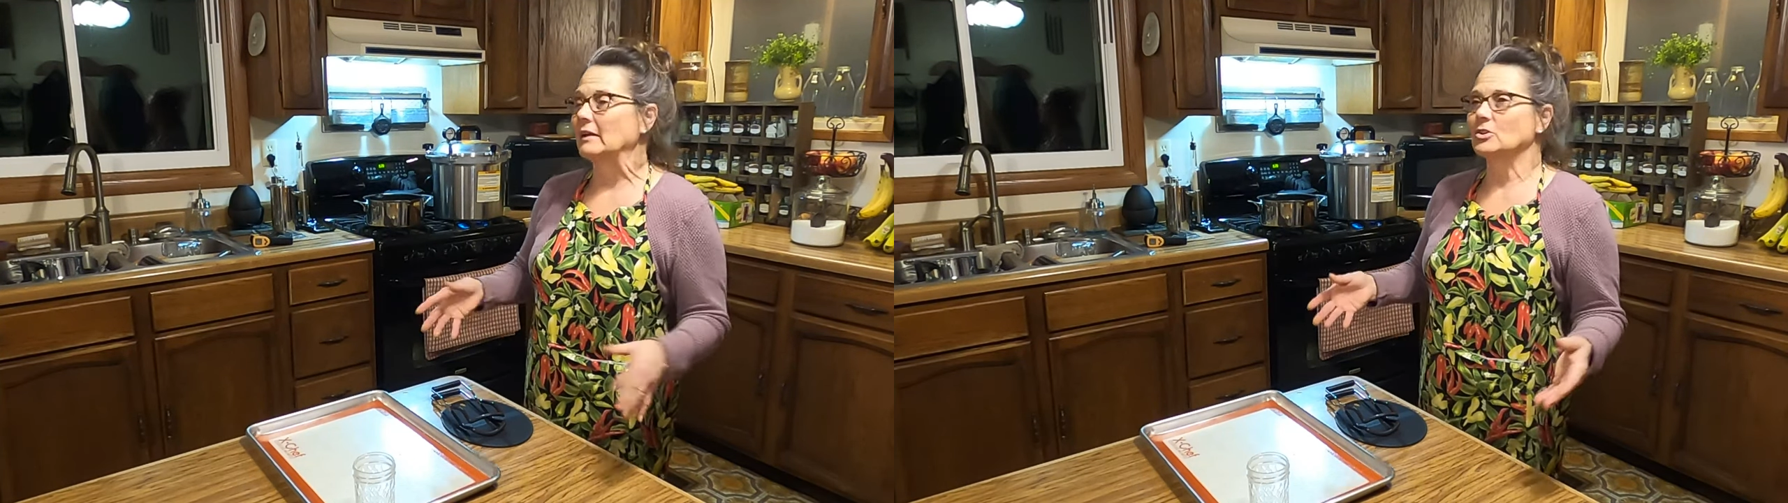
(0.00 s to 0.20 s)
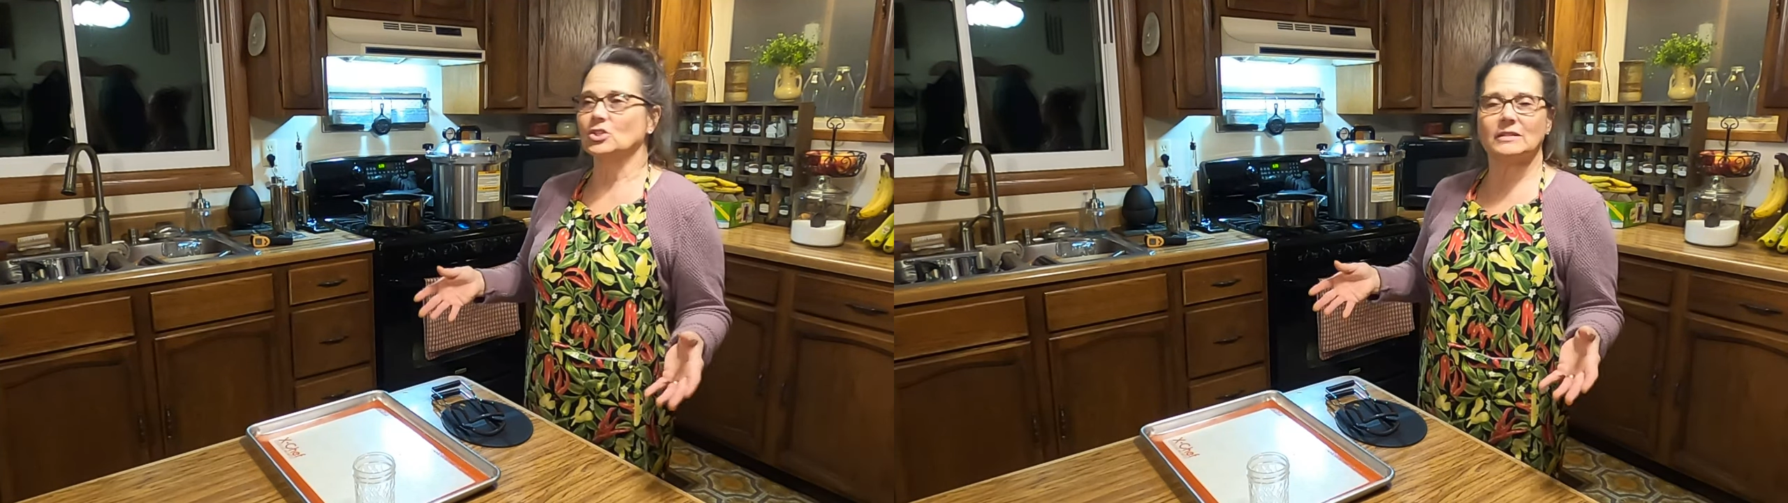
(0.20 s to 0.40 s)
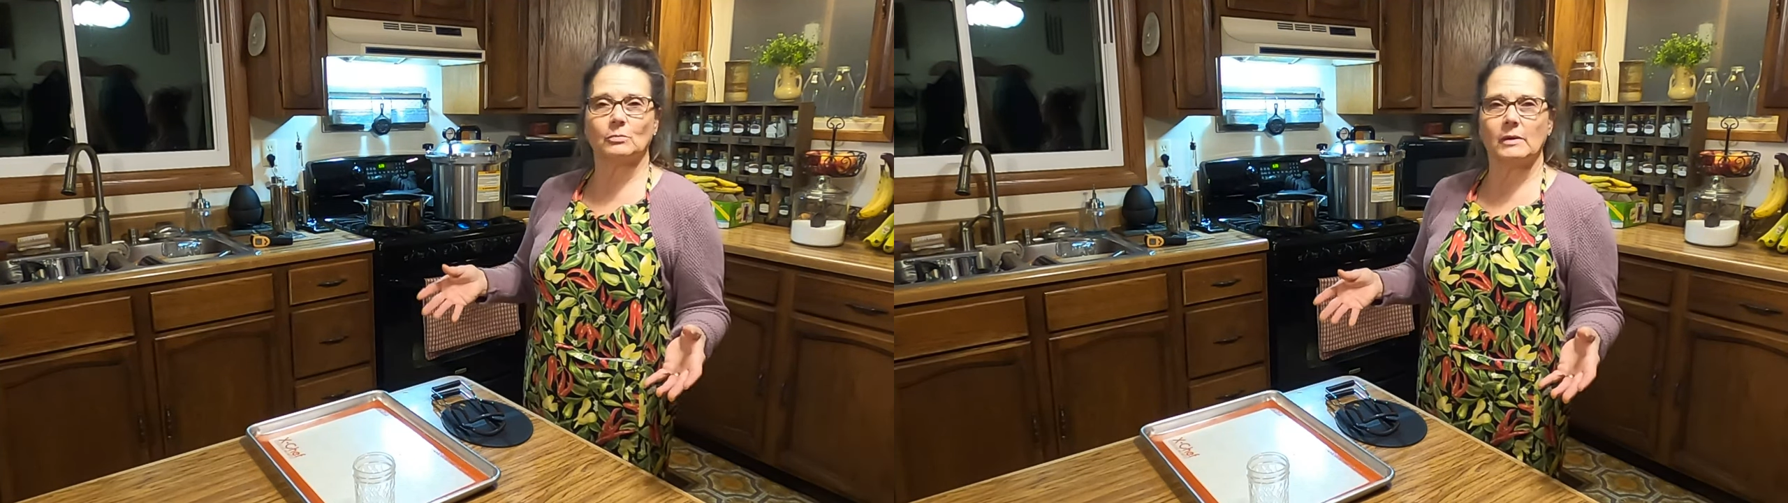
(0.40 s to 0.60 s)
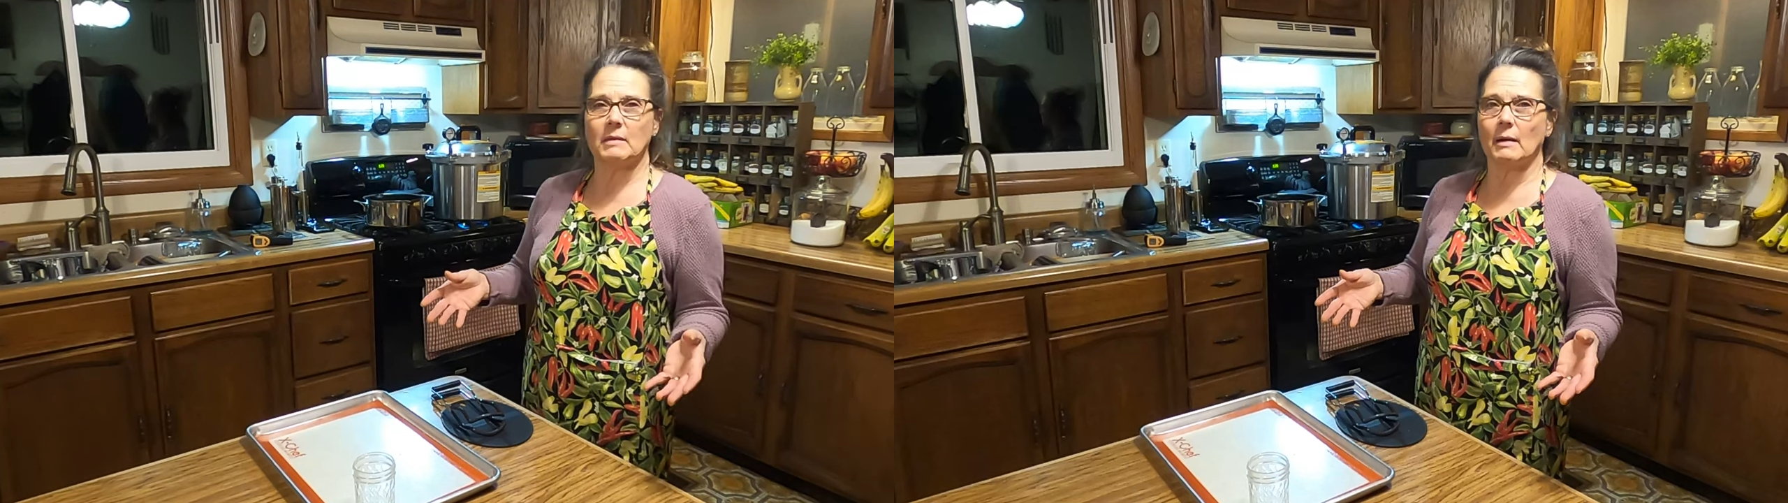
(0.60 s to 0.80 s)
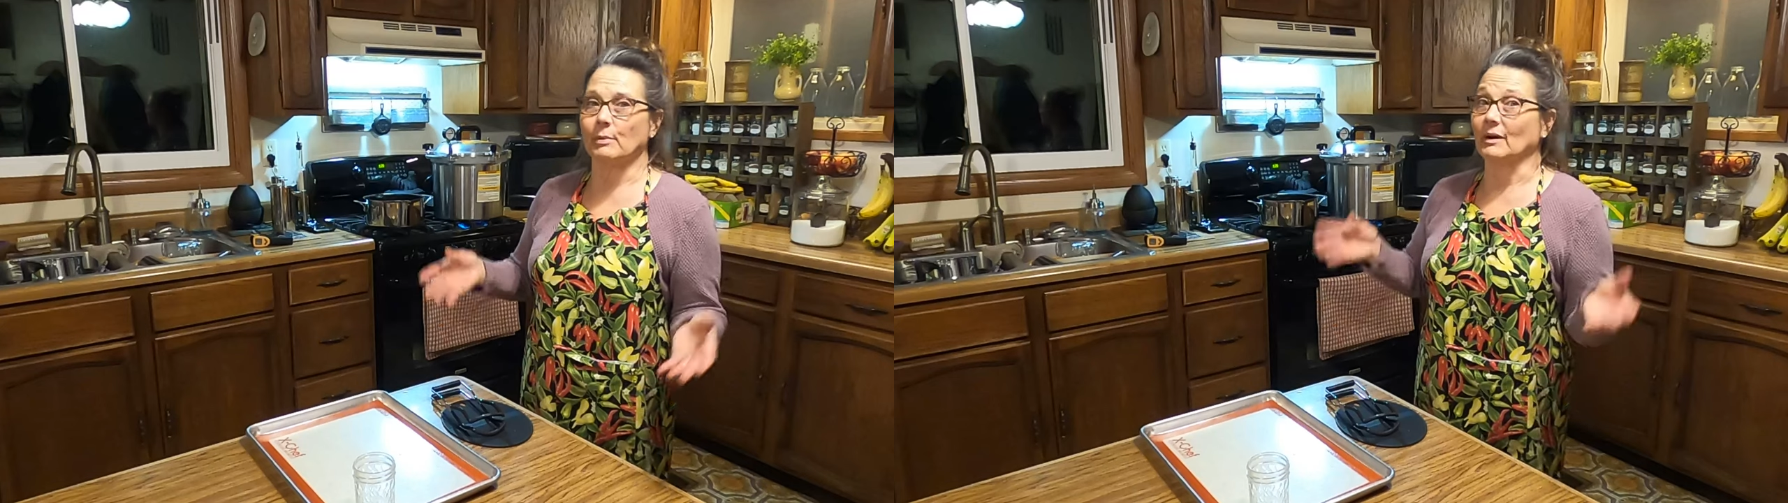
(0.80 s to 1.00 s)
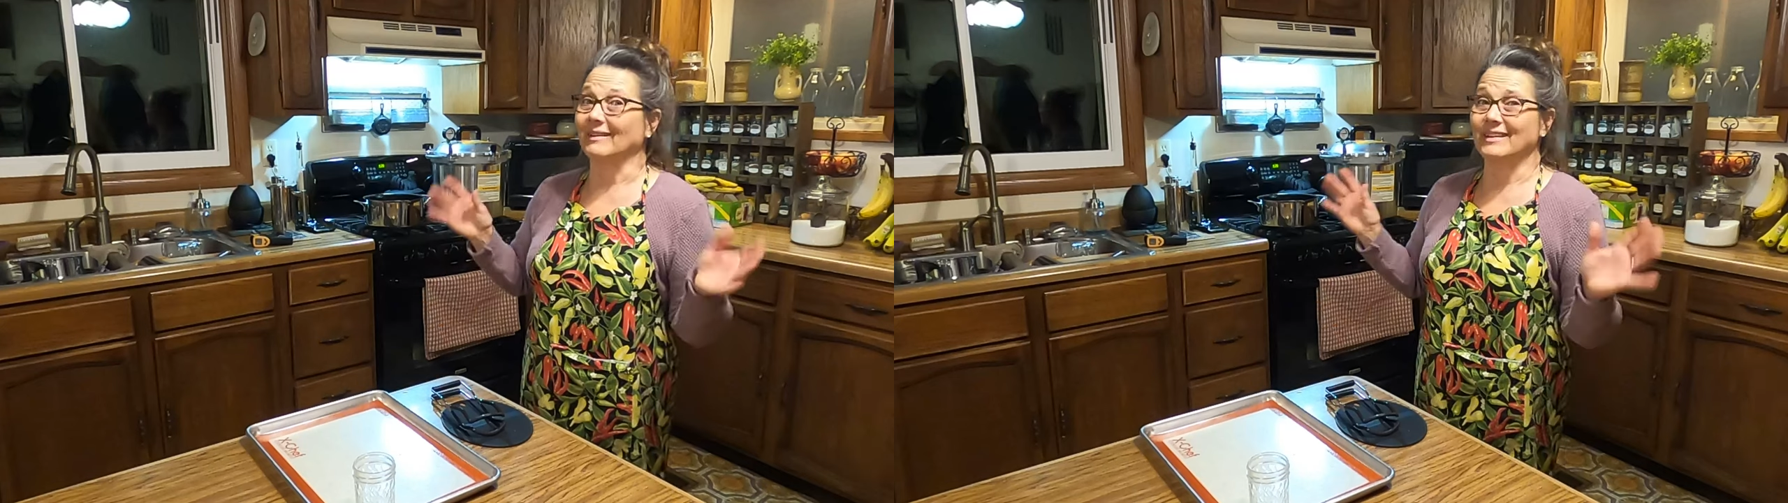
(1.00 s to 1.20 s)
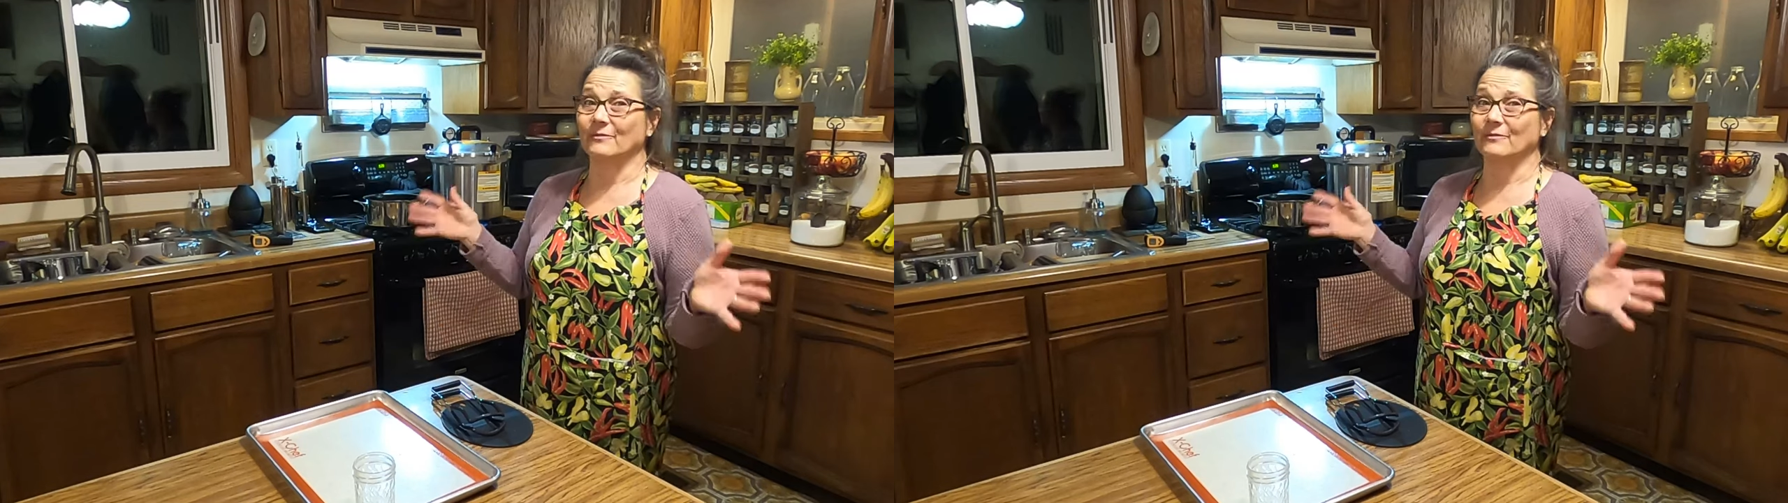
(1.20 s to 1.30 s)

Now just remember,